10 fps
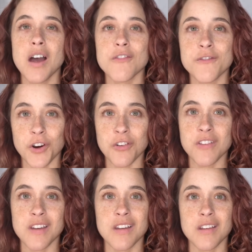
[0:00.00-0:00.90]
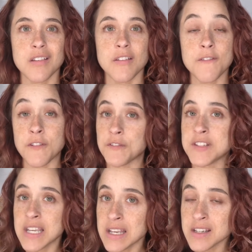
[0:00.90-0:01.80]
versus
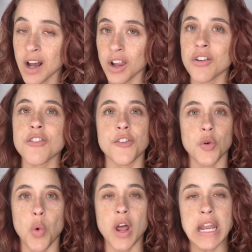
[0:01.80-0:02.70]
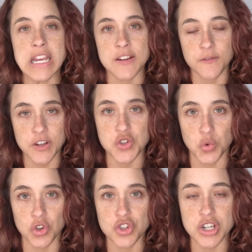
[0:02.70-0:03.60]
$15 for one
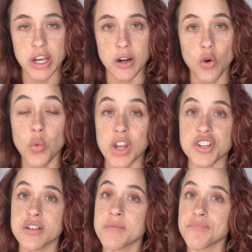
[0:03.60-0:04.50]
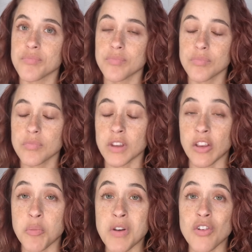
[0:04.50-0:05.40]
individual shade, which,
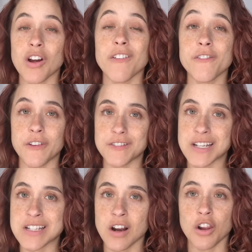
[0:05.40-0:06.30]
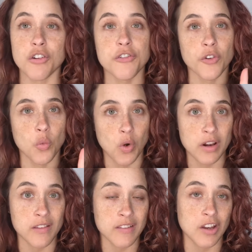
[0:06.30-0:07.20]
let's be real, $15 for
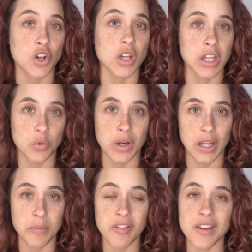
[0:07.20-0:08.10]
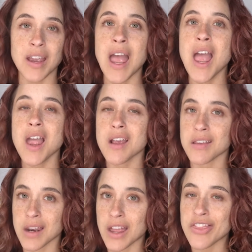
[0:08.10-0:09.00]
one single liquid lipstick is
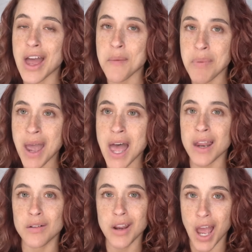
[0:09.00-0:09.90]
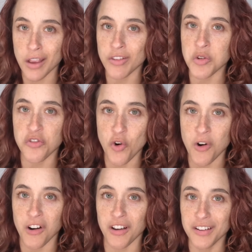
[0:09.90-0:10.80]
not that bad at
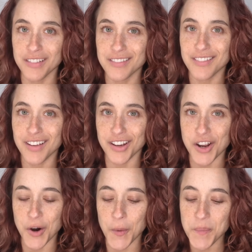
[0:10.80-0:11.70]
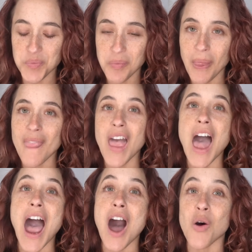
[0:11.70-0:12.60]
Sephora, you know?
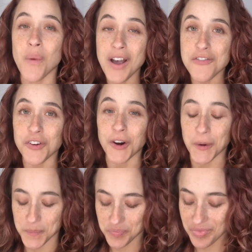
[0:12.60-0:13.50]
However,